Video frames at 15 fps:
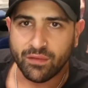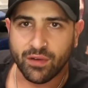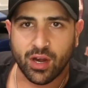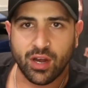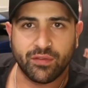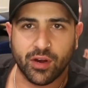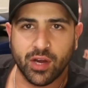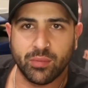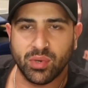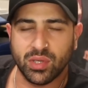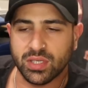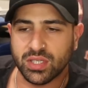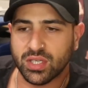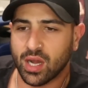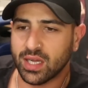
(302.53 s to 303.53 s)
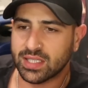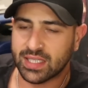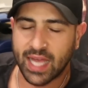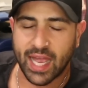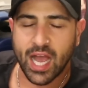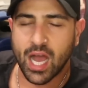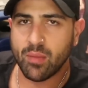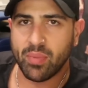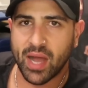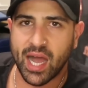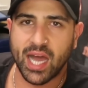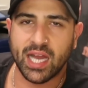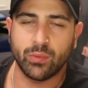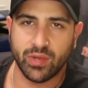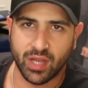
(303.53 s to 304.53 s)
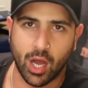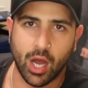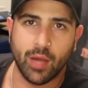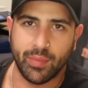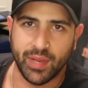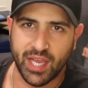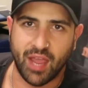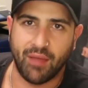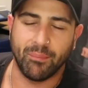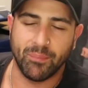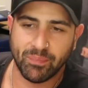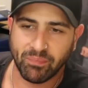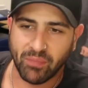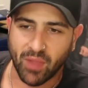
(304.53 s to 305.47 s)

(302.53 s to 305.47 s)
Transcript: Very, very bullish, guys. They are partnered with IBM.